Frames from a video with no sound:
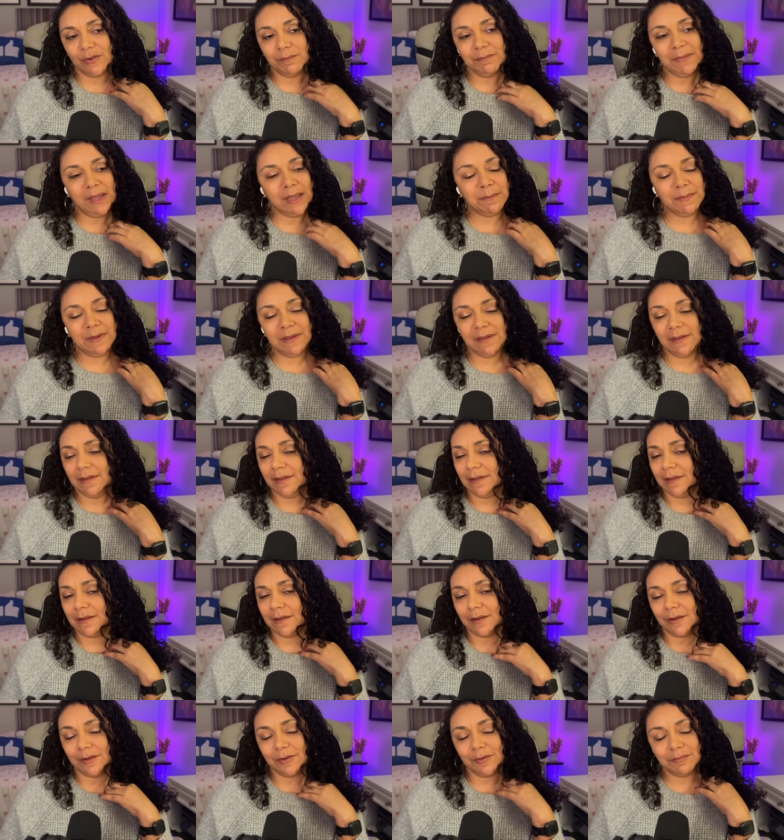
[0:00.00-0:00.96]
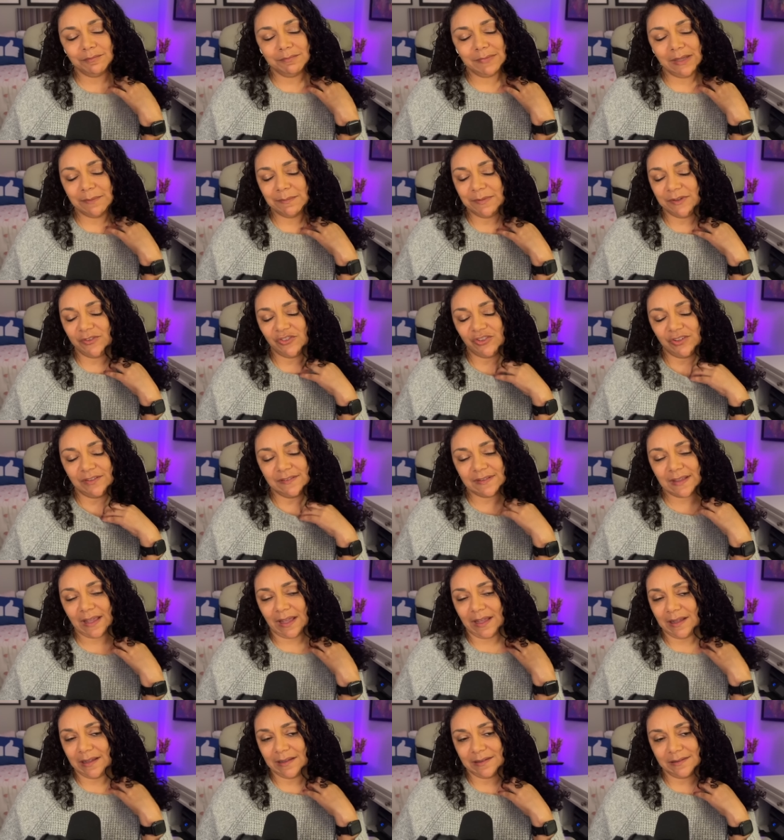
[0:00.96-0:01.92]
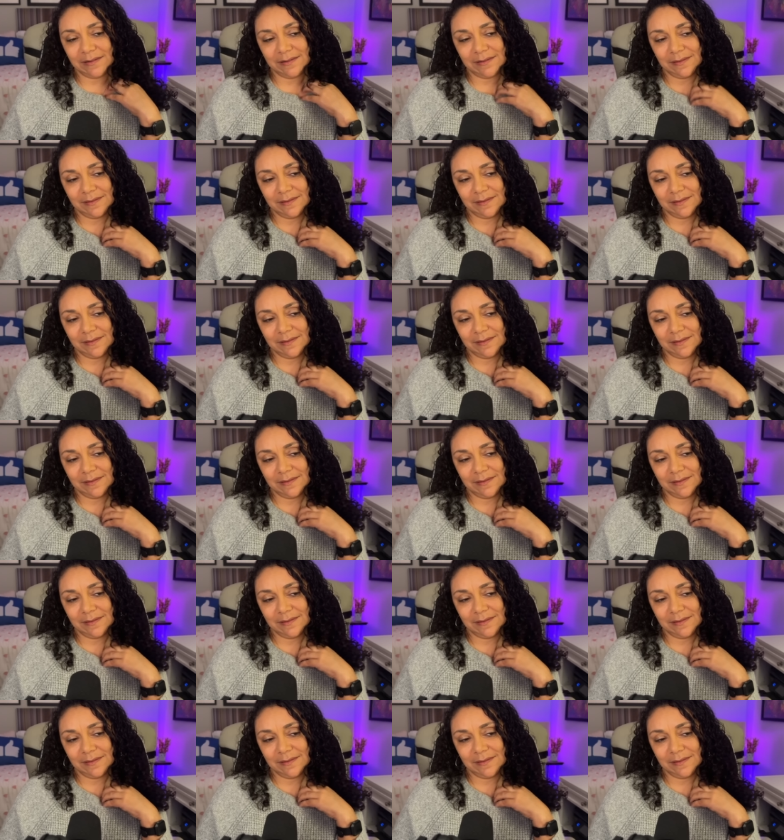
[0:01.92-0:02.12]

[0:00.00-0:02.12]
Maybe she's got